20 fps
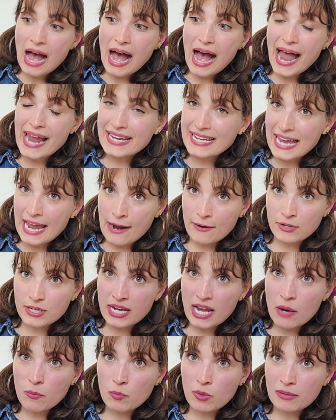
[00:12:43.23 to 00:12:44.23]
I counted
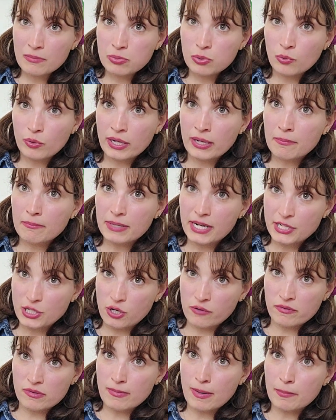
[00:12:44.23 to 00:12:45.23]
at one point, but I
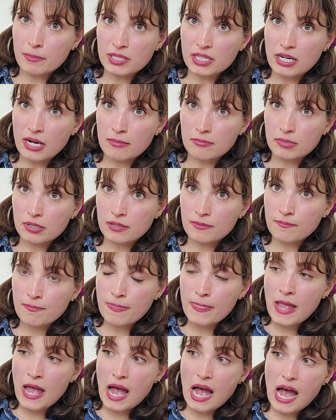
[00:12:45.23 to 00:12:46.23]
don't remember the number.
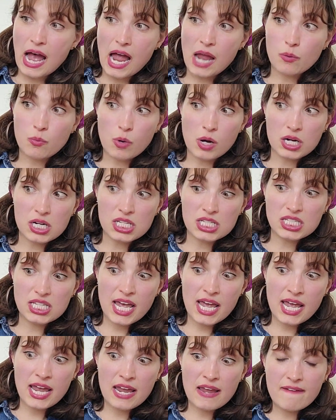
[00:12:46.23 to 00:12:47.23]
I want to
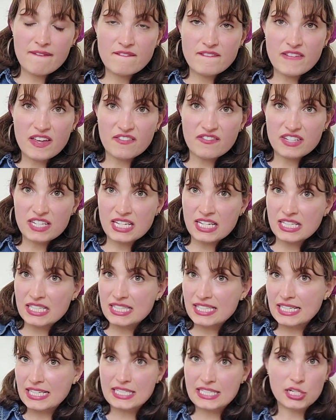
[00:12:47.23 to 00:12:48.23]
say 15,
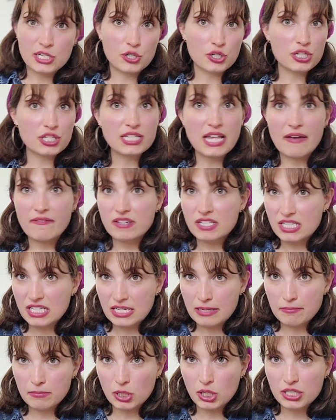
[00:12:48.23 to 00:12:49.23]
16, or
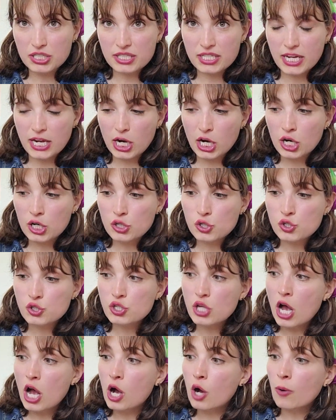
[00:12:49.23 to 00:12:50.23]
17 books here.
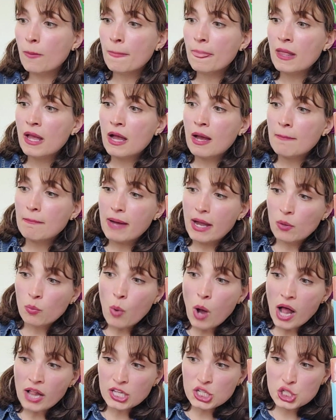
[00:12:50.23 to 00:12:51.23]
So my
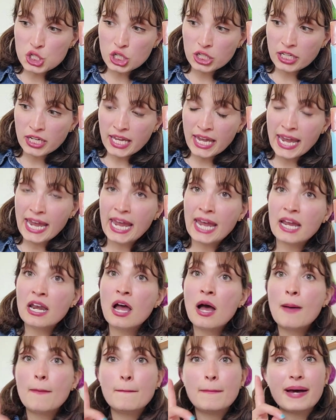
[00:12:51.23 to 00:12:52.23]
wallet took a hit,
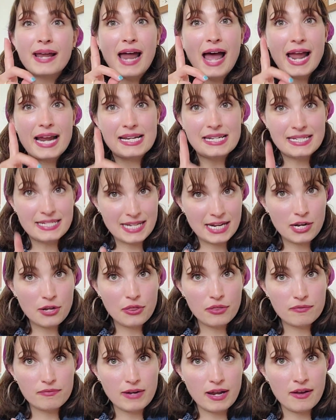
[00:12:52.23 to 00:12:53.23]
but I did
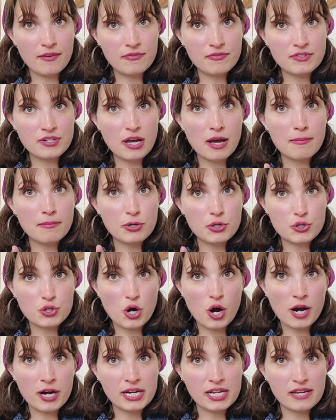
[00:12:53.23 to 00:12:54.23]
thrift a
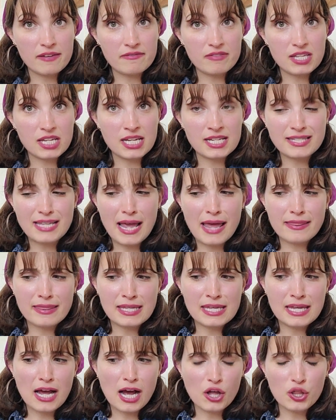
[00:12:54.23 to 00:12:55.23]
majority of these, and
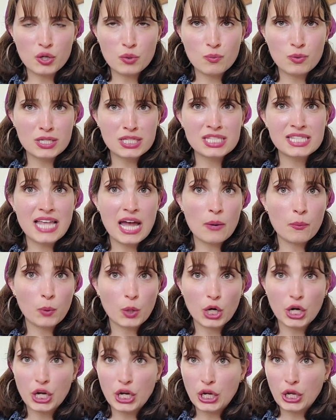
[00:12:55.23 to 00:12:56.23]
the other ones that
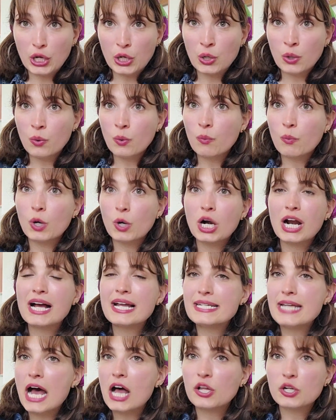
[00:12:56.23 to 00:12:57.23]
were new were
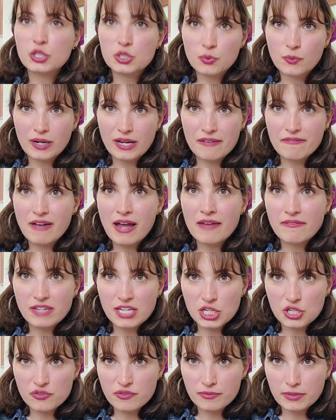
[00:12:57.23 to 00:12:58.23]
$1.25
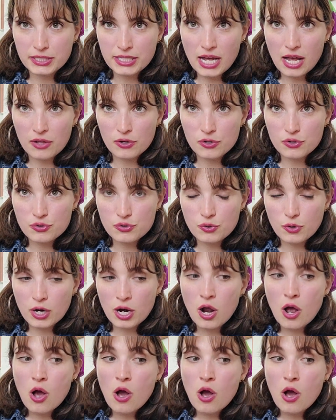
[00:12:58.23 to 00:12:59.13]
each from the dollar store.